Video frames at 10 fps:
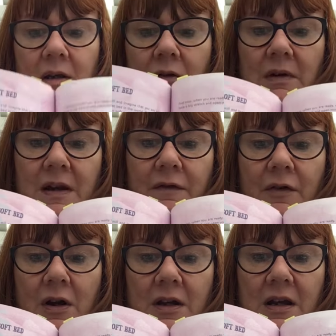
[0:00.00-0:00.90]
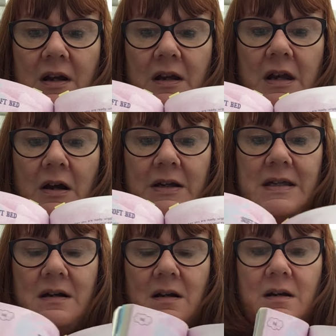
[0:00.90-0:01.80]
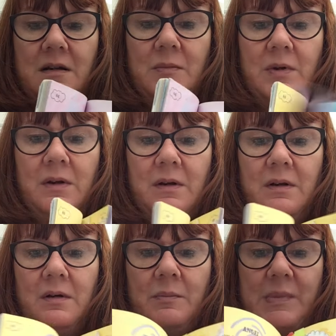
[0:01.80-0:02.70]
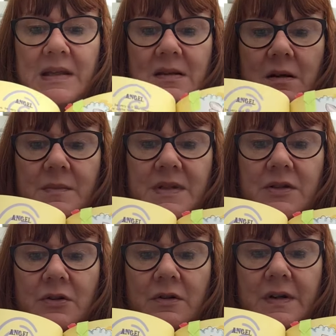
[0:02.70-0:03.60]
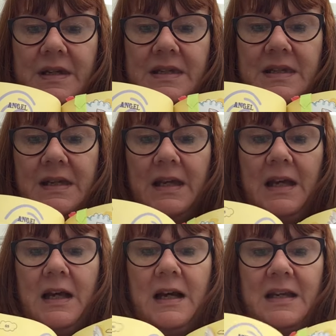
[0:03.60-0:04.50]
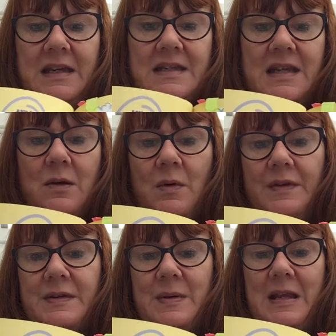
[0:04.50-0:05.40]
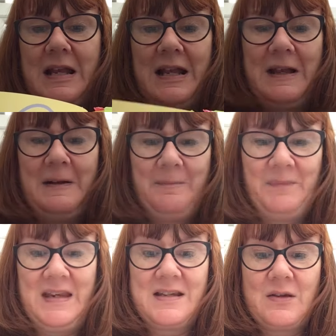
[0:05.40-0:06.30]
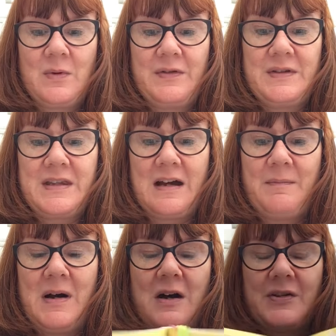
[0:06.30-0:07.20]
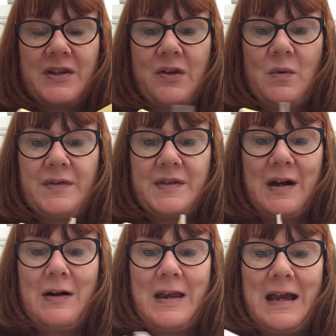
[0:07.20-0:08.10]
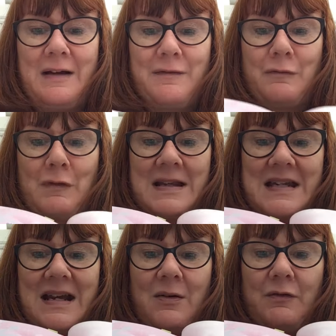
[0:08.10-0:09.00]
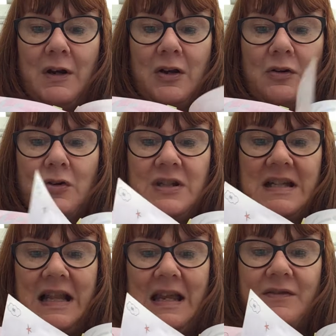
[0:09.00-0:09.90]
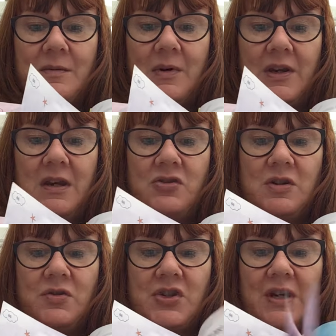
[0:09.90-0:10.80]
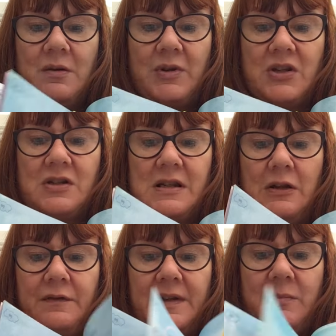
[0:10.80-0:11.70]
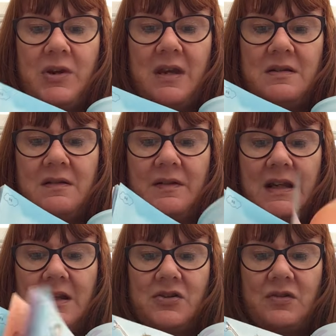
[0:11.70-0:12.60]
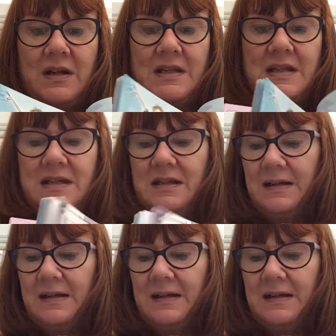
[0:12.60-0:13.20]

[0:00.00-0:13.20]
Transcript: Great for at night time, bedtime stories. And you can see the ones with these are the ones that I've marked, are the ones that I have read out and recorded and left on my YouTube channel, but they're just lovely, beautifully illustrated.